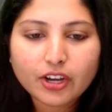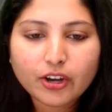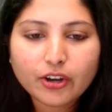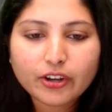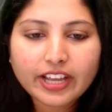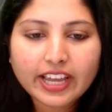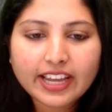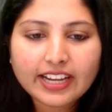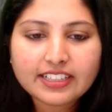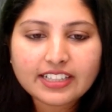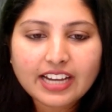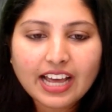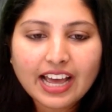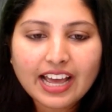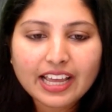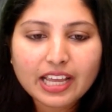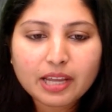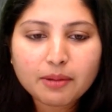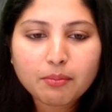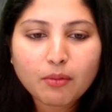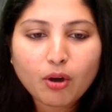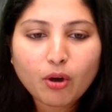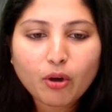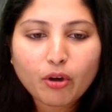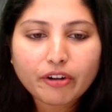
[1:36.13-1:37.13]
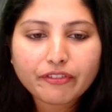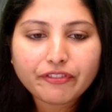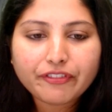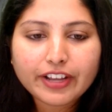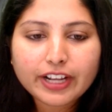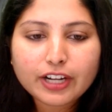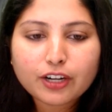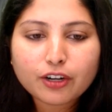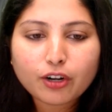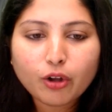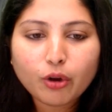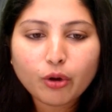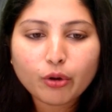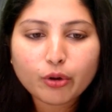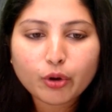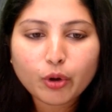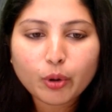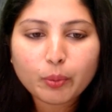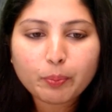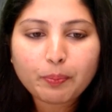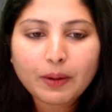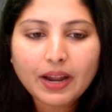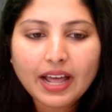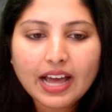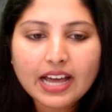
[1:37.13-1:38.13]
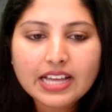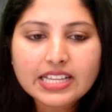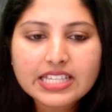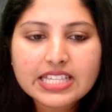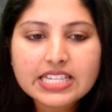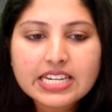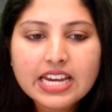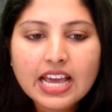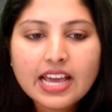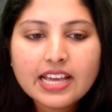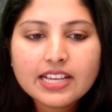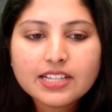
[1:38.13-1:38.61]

Okay, dimorphic chloroplast.